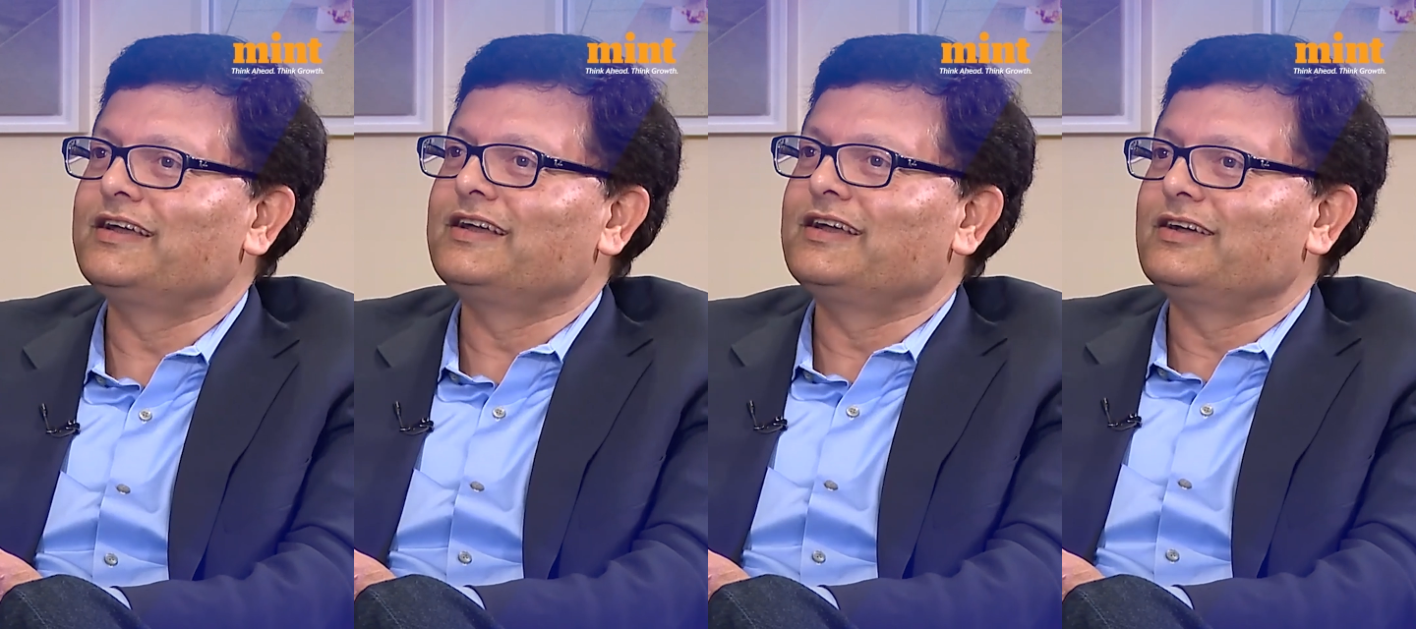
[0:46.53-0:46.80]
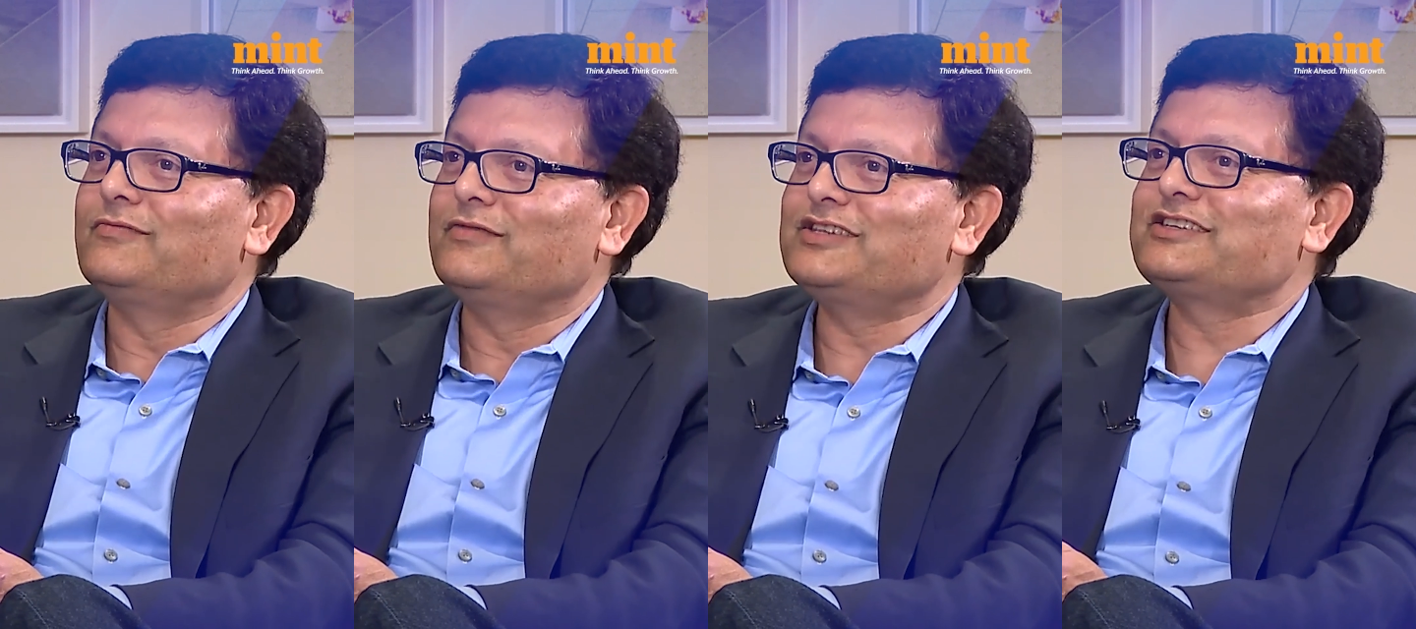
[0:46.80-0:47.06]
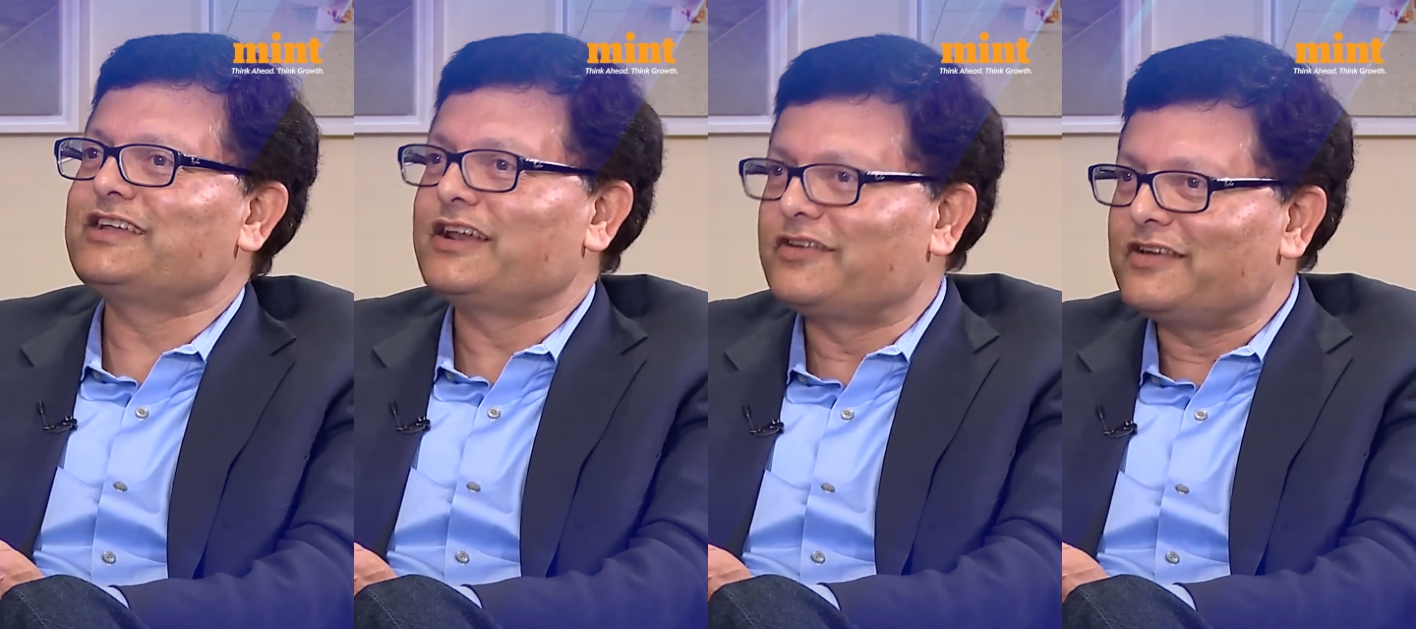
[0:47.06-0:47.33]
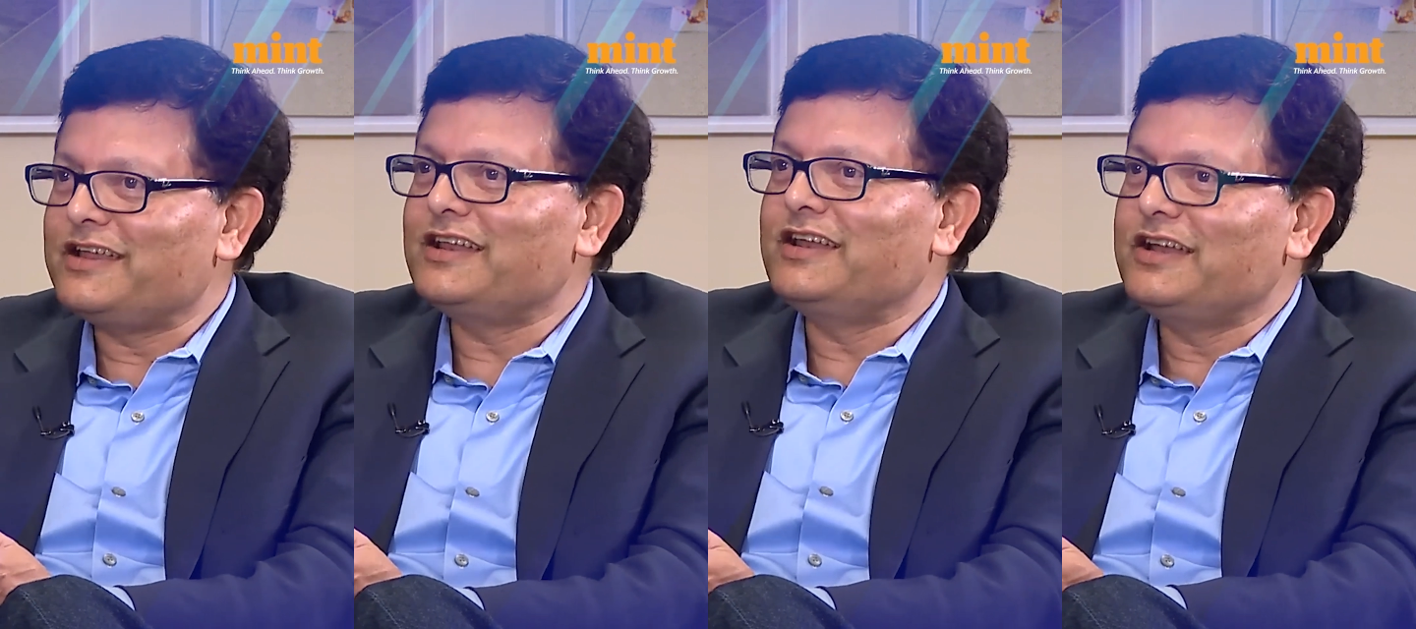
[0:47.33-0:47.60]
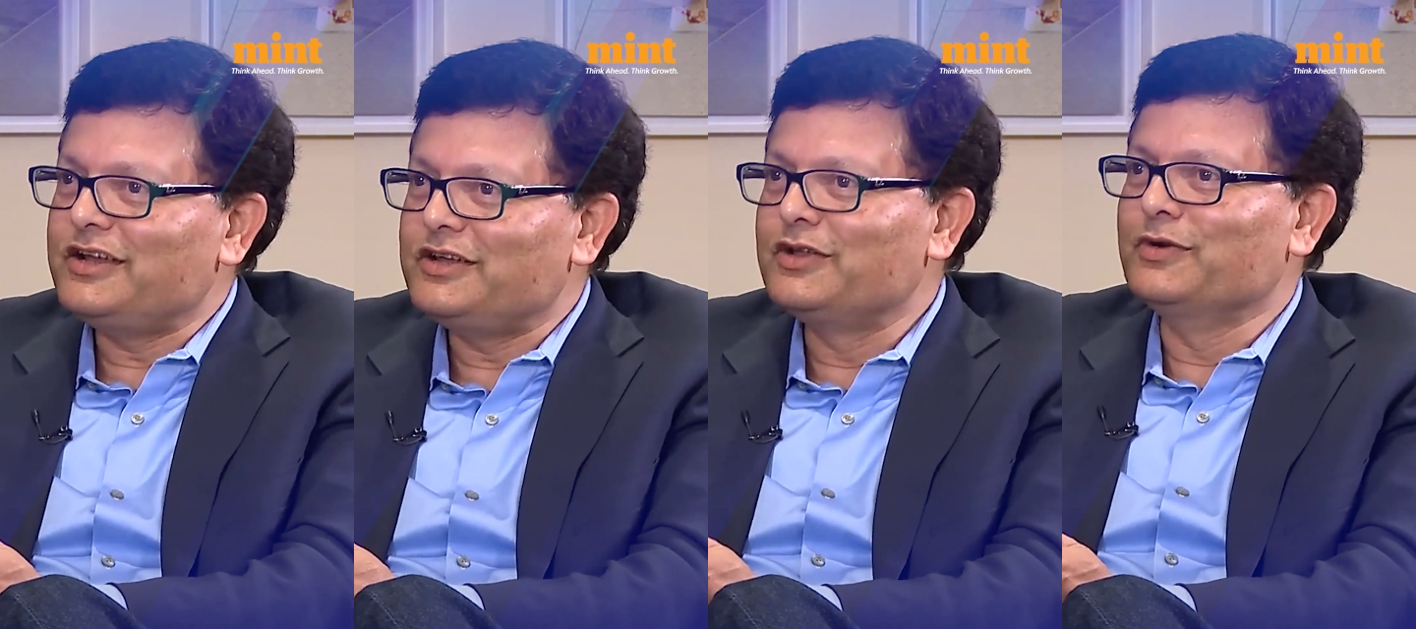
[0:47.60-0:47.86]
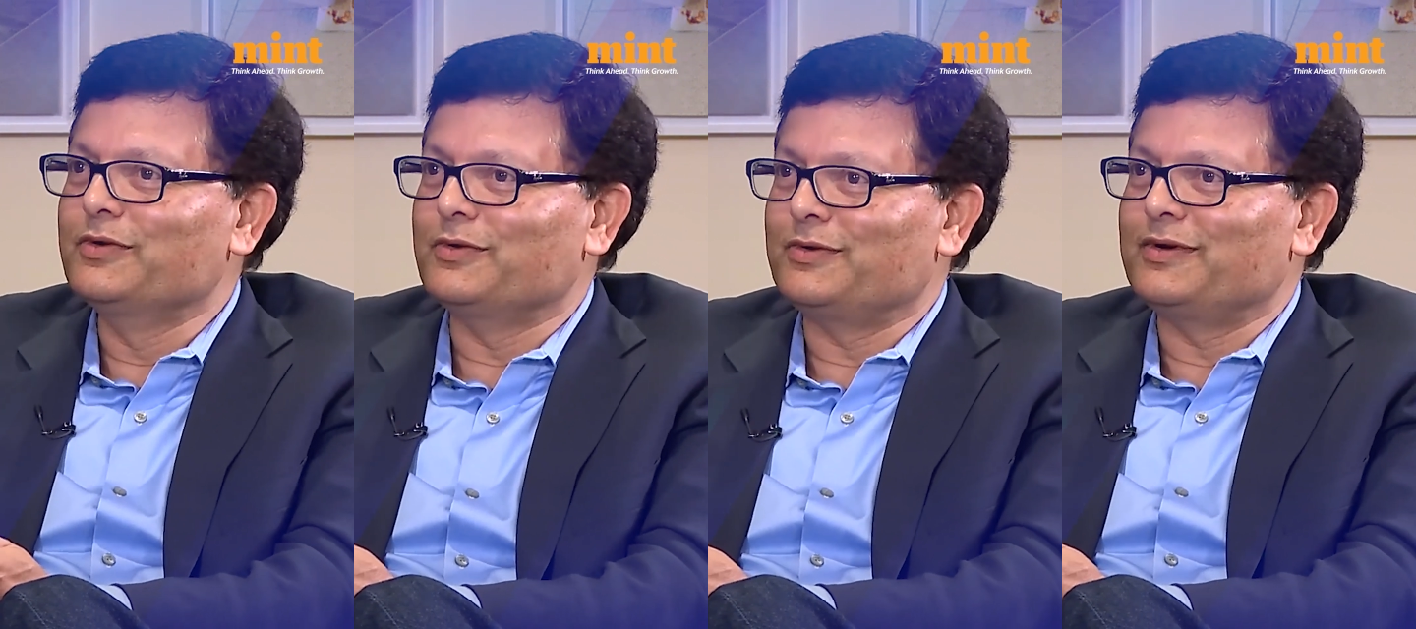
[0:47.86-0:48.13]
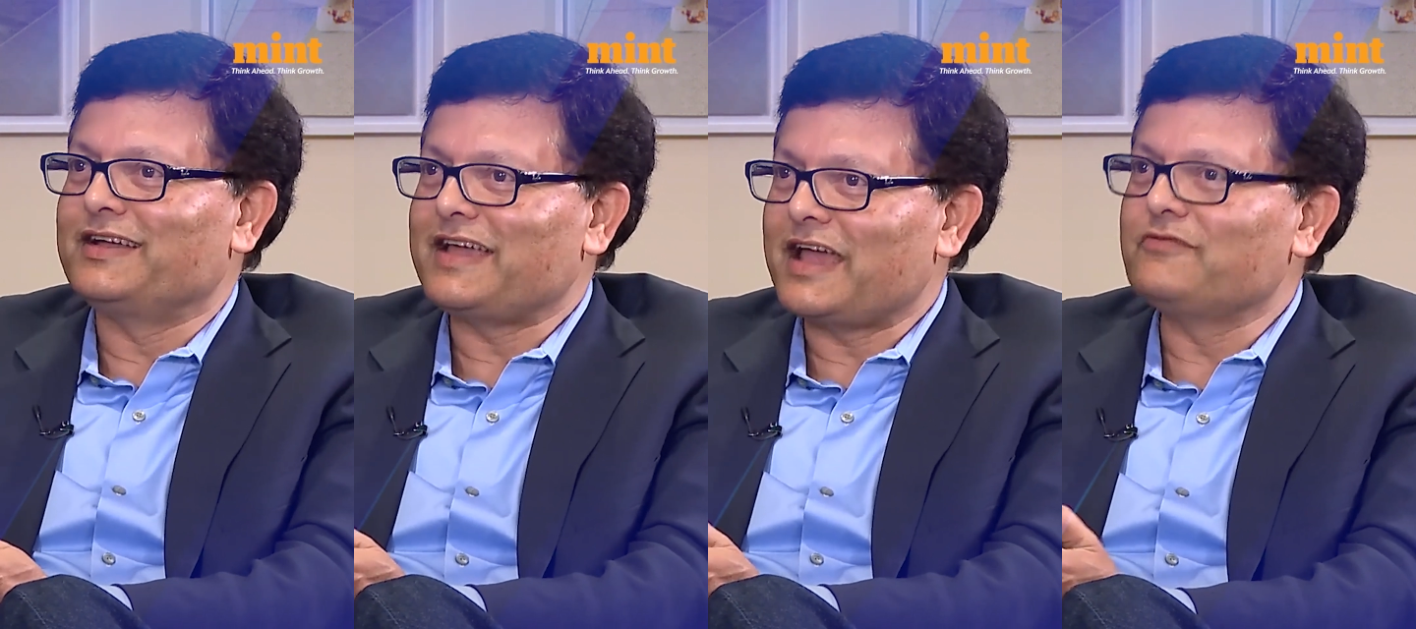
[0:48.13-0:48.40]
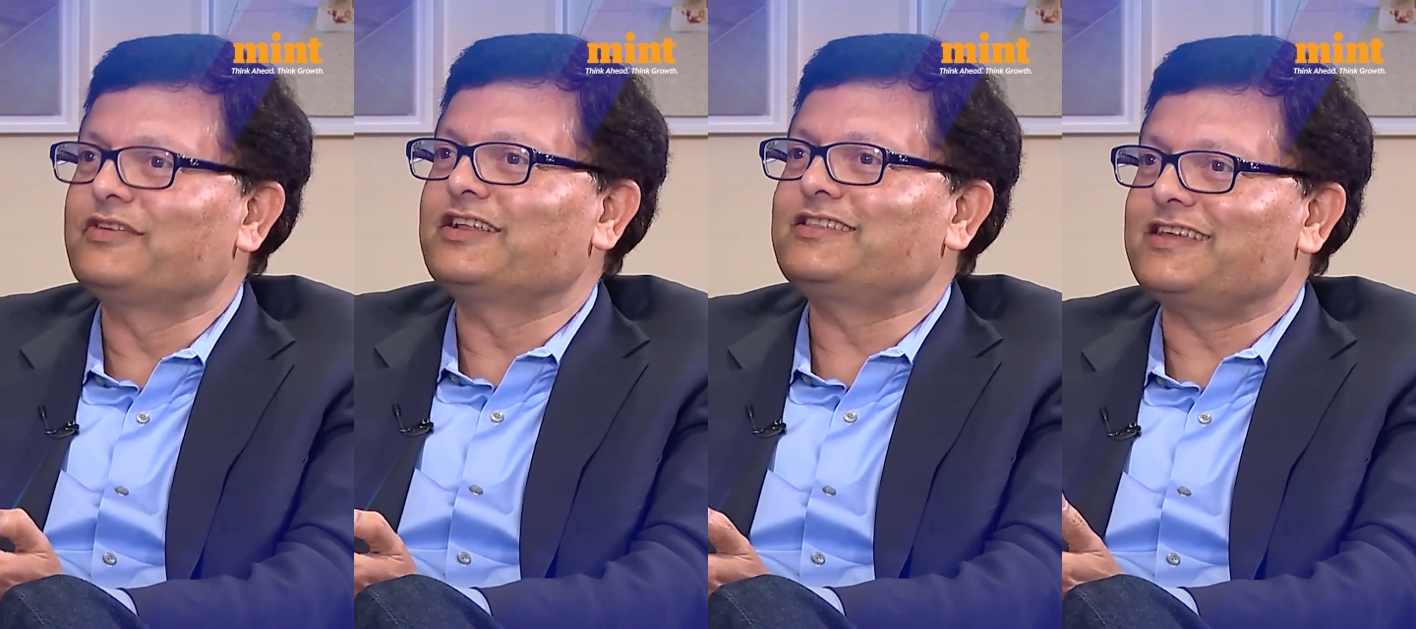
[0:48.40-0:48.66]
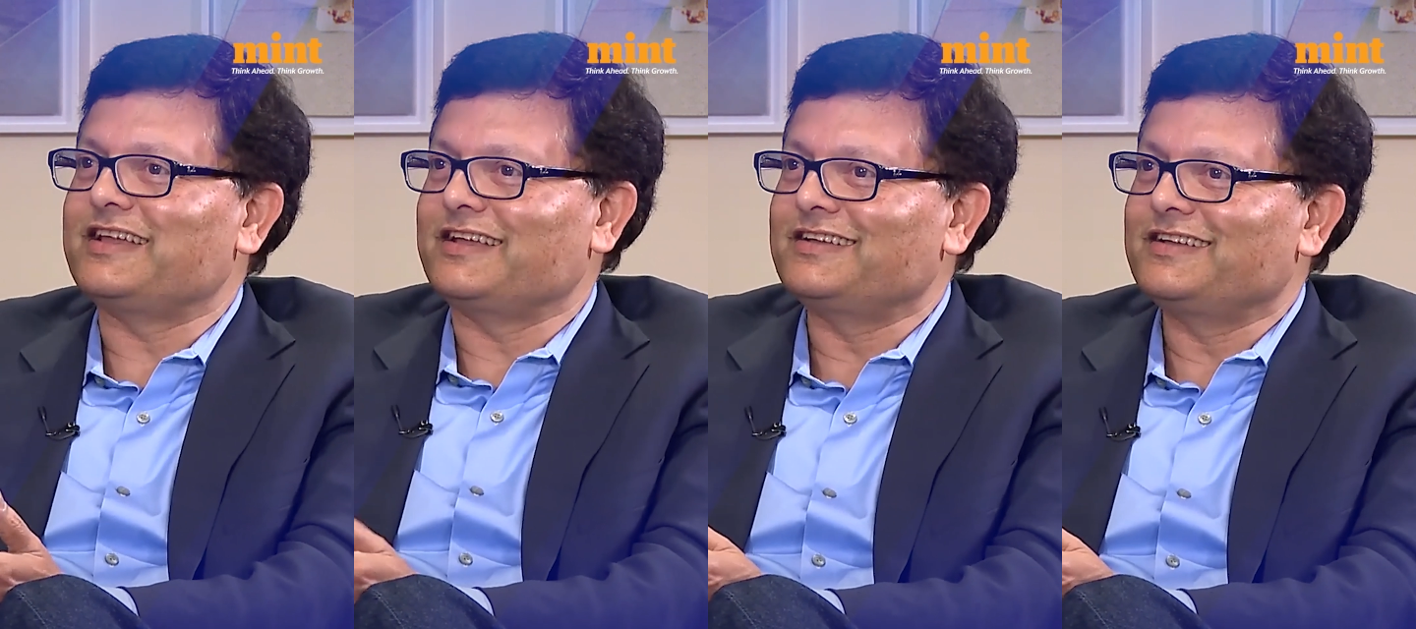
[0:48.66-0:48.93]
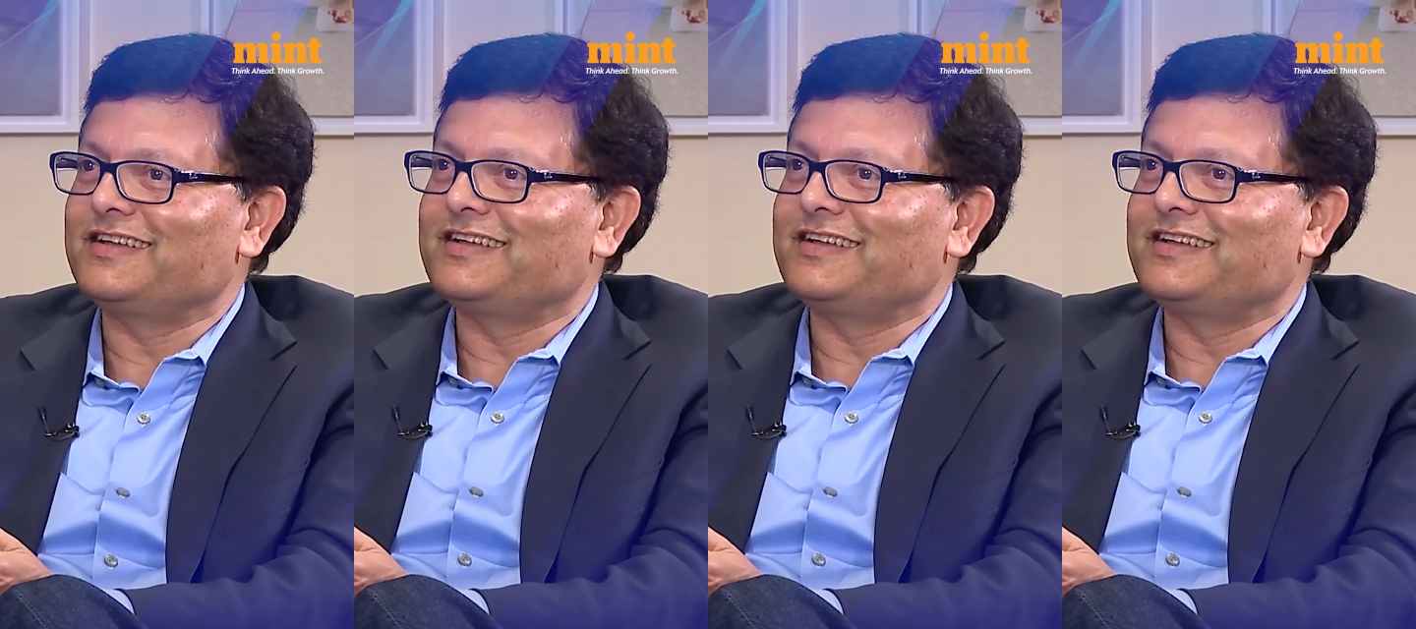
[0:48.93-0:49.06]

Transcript: yeah, which can really do everything.